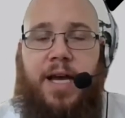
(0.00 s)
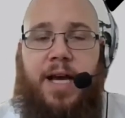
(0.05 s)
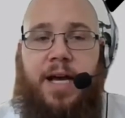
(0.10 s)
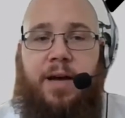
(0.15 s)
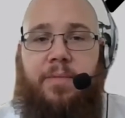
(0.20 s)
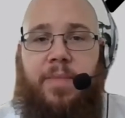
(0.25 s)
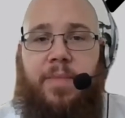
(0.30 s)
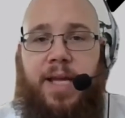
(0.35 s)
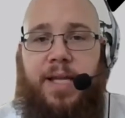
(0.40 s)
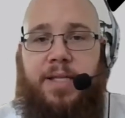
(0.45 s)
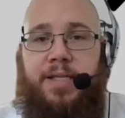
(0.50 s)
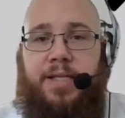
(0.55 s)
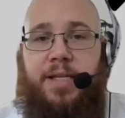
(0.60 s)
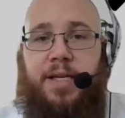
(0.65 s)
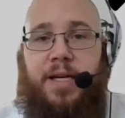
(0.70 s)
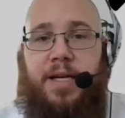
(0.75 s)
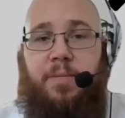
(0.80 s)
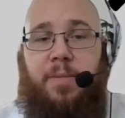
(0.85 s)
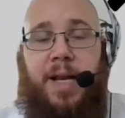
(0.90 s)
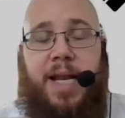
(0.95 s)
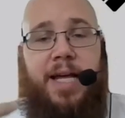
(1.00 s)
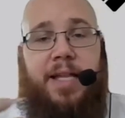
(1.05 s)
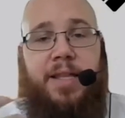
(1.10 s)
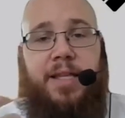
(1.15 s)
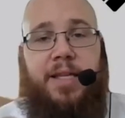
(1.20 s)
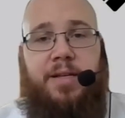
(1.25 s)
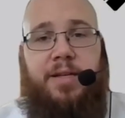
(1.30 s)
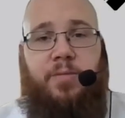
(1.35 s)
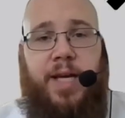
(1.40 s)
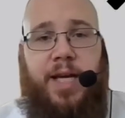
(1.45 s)
It's a plan
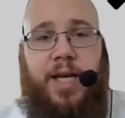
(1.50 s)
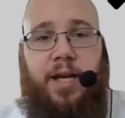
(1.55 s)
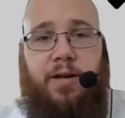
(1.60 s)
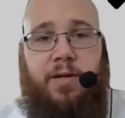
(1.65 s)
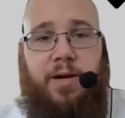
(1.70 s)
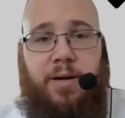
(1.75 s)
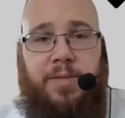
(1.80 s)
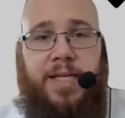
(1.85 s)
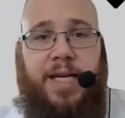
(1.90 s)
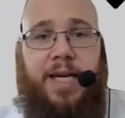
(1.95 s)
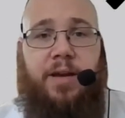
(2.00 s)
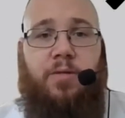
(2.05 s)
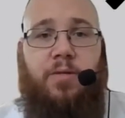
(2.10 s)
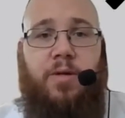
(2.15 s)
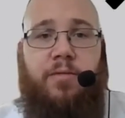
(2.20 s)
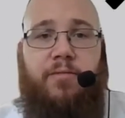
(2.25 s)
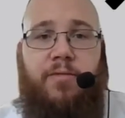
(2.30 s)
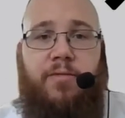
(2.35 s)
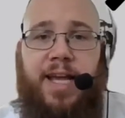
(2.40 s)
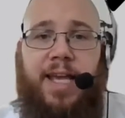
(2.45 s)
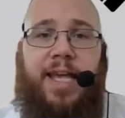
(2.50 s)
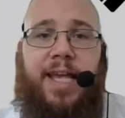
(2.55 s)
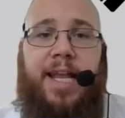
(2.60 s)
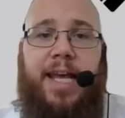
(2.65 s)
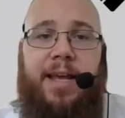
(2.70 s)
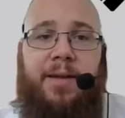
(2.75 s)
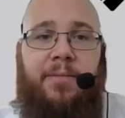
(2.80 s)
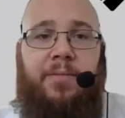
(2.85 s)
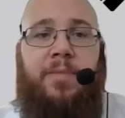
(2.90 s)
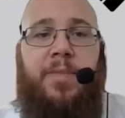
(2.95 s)
that we're going to update quite
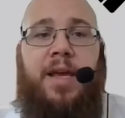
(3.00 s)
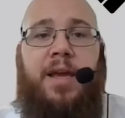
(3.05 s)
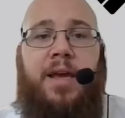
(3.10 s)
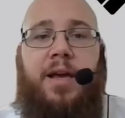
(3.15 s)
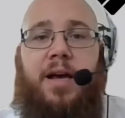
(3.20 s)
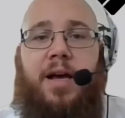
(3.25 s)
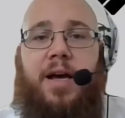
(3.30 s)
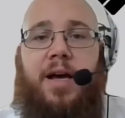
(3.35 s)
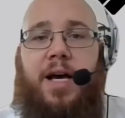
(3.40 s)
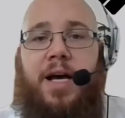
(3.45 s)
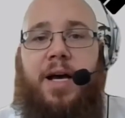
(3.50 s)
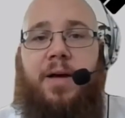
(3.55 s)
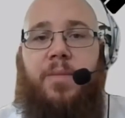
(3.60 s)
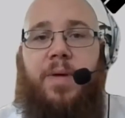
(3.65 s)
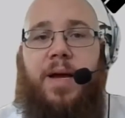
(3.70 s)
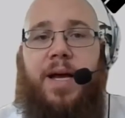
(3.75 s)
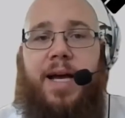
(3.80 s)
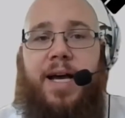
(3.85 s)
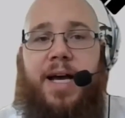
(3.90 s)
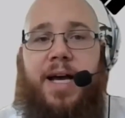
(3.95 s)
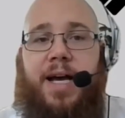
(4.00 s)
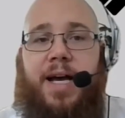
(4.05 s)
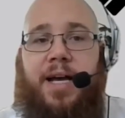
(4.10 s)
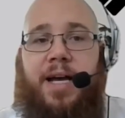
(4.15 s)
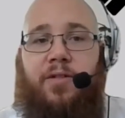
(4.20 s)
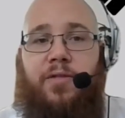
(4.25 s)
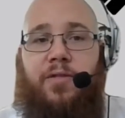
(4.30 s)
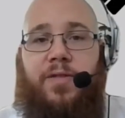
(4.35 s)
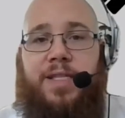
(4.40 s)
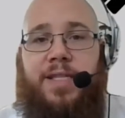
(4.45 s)
regularly. And
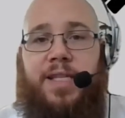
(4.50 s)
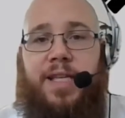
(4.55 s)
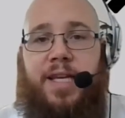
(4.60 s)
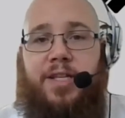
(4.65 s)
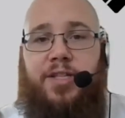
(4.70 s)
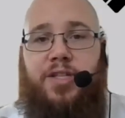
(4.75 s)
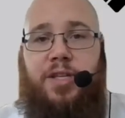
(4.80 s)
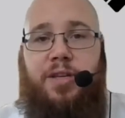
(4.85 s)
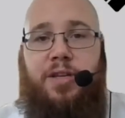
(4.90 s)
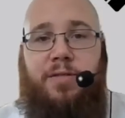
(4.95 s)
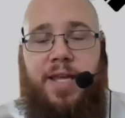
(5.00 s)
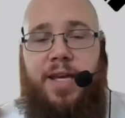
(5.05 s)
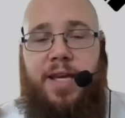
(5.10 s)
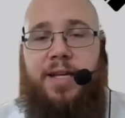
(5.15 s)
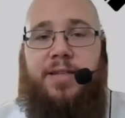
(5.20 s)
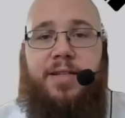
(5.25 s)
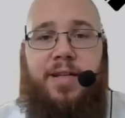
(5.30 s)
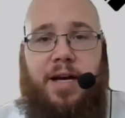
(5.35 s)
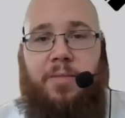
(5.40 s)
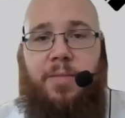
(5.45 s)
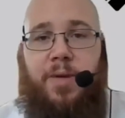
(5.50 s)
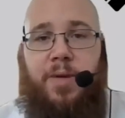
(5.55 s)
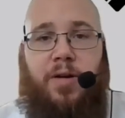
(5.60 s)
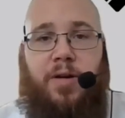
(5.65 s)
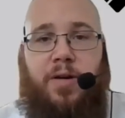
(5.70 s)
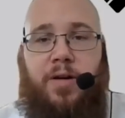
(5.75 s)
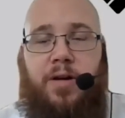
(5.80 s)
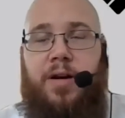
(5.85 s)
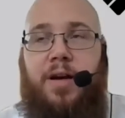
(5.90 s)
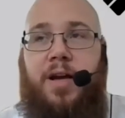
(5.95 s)
obviously as new things come
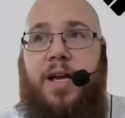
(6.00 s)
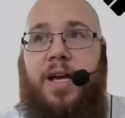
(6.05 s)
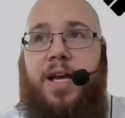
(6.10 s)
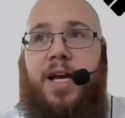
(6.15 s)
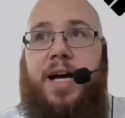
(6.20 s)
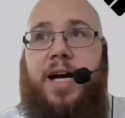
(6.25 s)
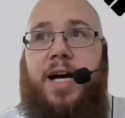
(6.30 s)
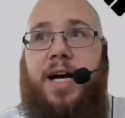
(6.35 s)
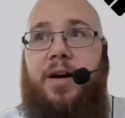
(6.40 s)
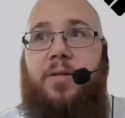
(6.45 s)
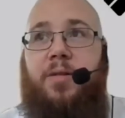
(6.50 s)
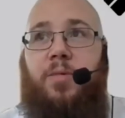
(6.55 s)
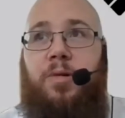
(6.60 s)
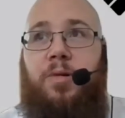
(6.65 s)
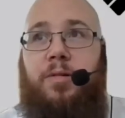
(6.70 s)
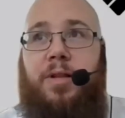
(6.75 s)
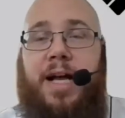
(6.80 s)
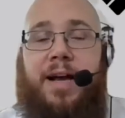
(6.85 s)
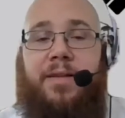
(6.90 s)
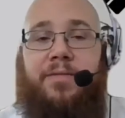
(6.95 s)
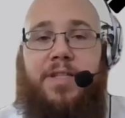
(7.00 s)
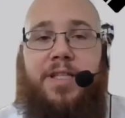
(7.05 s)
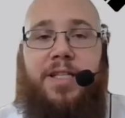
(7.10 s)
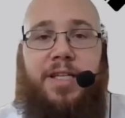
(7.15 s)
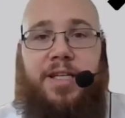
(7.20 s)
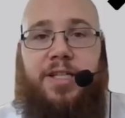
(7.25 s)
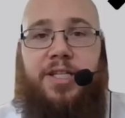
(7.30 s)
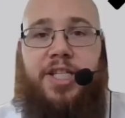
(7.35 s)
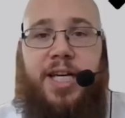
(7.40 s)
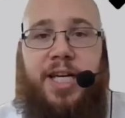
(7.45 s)
along, we'll have
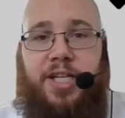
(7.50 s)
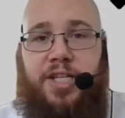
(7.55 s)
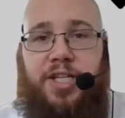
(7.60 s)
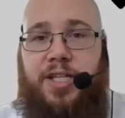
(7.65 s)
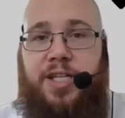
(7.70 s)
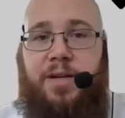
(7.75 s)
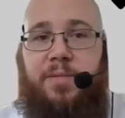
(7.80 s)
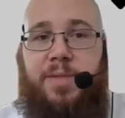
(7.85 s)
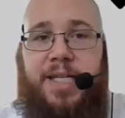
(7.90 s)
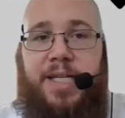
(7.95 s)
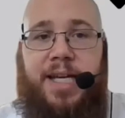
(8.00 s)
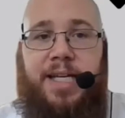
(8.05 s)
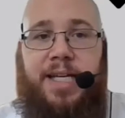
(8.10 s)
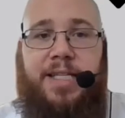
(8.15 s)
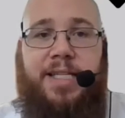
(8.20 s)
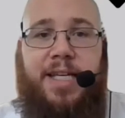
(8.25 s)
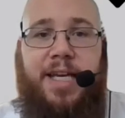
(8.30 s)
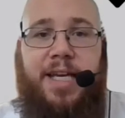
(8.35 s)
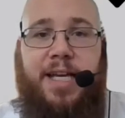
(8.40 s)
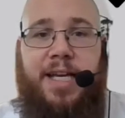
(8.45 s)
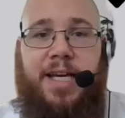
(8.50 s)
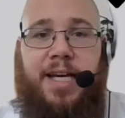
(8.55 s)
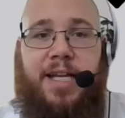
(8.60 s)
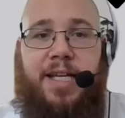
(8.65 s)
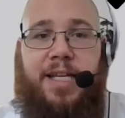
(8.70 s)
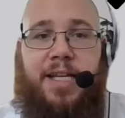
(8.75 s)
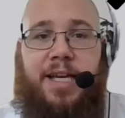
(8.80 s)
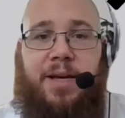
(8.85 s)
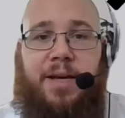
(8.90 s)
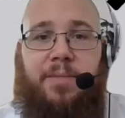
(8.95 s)
to change and update it.
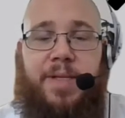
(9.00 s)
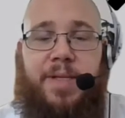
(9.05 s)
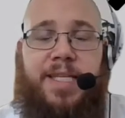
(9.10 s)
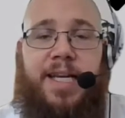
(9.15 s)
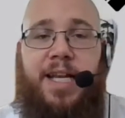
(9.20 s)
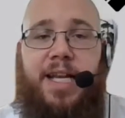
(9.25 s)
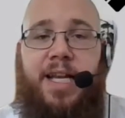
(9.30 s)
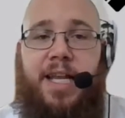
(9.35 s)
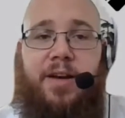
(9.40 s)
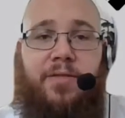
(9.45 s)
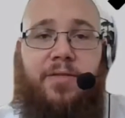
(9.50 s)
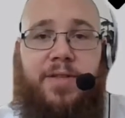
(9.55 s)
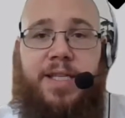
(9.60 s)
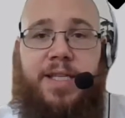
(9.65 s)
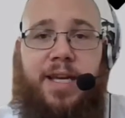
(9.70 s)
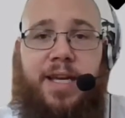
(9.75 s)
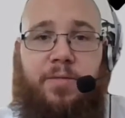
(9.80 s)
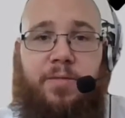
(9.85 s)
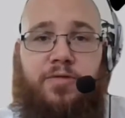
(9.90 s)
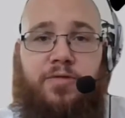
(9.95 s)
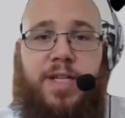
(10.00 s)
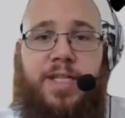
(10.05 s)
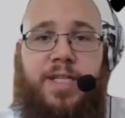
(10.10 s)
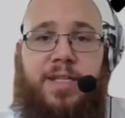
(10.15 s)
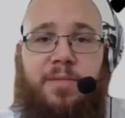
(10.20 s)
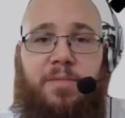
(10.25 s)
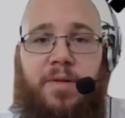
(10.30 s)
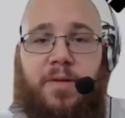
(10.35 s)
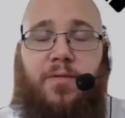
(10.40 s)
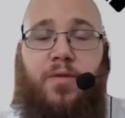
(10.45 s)
And particularly, obviously, it was written
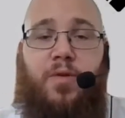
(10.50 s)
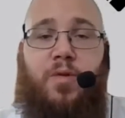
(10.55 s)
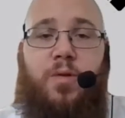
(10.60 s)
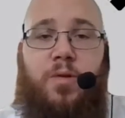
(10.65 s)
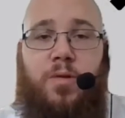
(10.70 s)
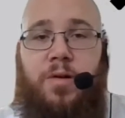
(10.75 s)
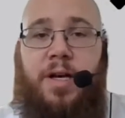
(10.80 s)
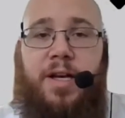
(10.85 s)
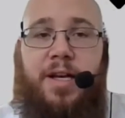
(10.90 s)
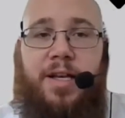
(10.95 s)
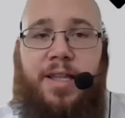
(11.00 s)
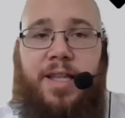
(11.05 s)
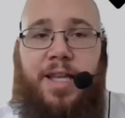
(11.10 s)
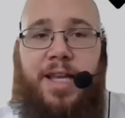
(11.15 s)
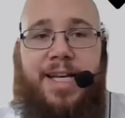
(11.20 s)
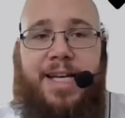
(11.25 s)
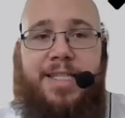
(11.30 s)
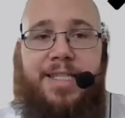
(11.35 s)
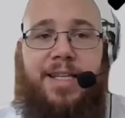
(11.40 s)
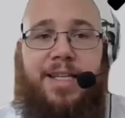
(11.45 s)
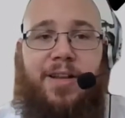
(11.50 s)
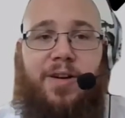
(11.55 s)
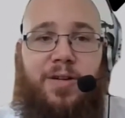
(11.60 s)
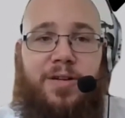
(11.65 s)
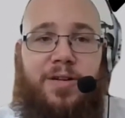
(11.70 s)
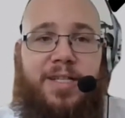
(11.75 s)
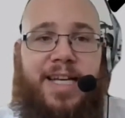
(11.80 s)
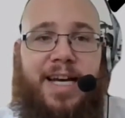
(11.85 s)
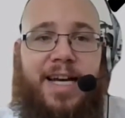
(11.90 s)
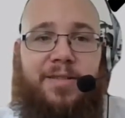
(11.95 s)
before the Leicester
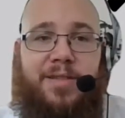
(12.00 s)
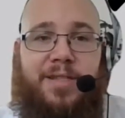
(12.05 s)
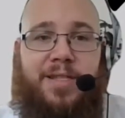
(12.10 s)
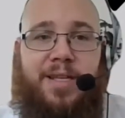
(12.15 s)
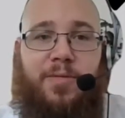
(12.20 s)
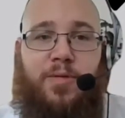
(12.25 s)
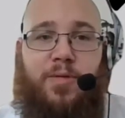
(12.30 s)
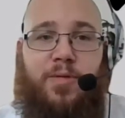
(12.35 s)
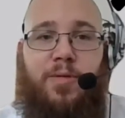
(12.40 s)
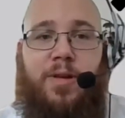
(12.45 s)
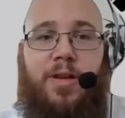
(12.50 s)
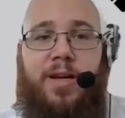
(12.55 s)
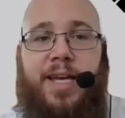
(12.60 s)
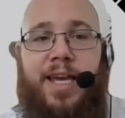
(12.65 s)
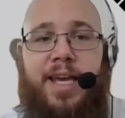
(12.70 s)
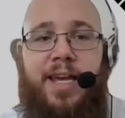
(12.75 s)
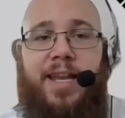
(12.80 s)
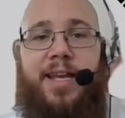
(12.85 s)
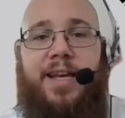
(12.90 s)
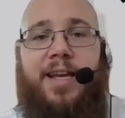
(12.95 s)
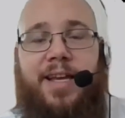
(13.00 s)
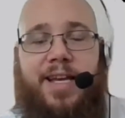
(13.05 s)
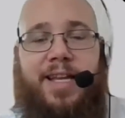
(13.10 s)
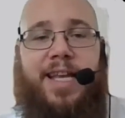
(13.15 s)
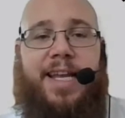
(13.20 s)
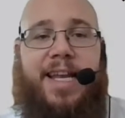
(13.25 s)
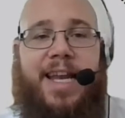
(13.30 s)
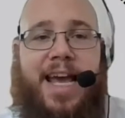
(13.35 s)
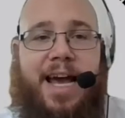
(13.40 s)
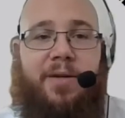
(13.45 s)
lockdown. So we're all looking at it
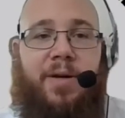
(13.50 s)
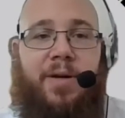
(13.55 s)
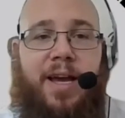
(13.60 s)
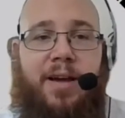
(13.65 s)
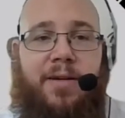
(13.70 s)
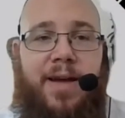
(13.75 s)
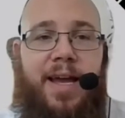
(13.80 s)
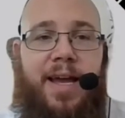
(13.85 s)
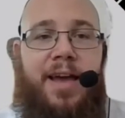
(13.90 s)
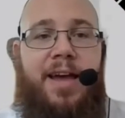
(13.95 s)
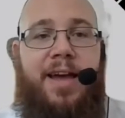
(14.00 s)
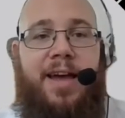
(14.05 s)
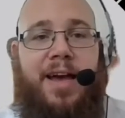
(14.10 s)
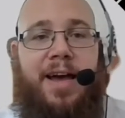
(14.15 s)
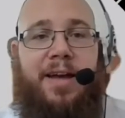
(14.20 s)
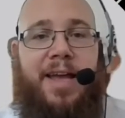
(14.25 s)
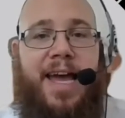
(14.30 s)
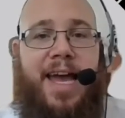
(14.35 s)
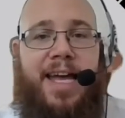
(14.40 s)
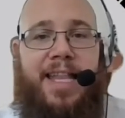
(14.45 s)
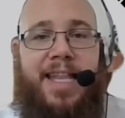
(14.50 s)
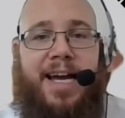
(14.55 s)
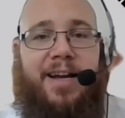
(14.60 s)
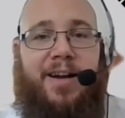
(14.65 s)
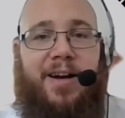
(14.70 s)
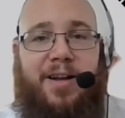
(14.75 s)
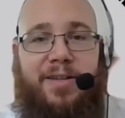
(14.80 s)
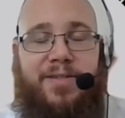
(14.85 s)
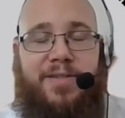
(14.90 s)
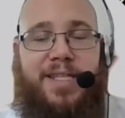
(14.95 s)
now and going, okay, in that kind of
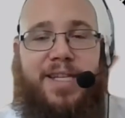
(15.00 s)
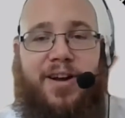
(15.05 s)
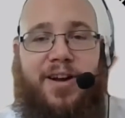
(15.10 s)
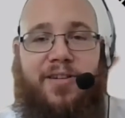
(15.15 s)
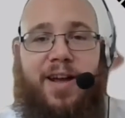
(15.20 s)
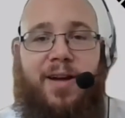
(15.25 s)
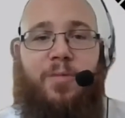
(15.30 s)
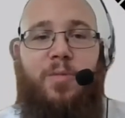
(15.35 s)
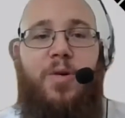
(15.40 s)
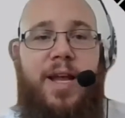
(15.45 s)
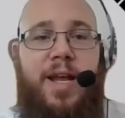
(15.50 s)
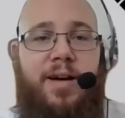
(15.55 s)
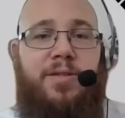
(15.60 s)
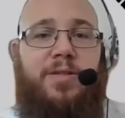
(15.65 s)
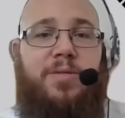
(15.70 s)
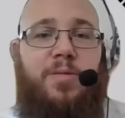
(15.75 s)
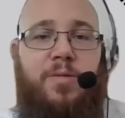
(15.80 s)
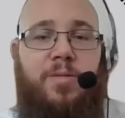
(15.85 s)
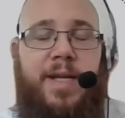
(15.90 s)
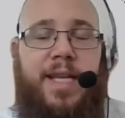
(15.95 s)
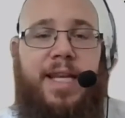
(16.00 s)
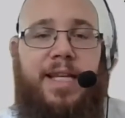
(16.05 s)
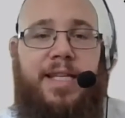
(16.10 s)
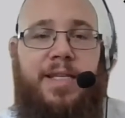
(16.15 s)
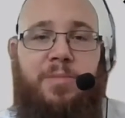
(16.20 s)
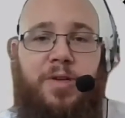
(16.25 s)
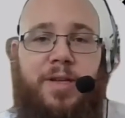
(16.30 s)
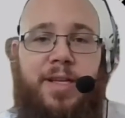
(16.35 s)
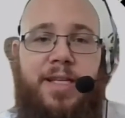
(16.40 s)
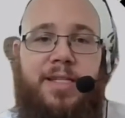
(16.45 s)
scenario, what else would we need to put
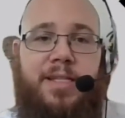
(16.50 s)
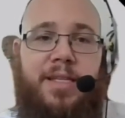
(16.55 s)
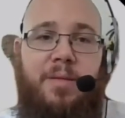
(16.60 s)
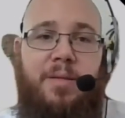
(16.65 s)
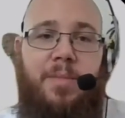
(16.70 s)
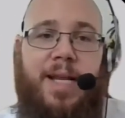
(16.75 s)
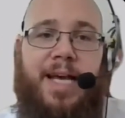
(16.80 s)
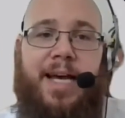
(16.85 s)
into the plan?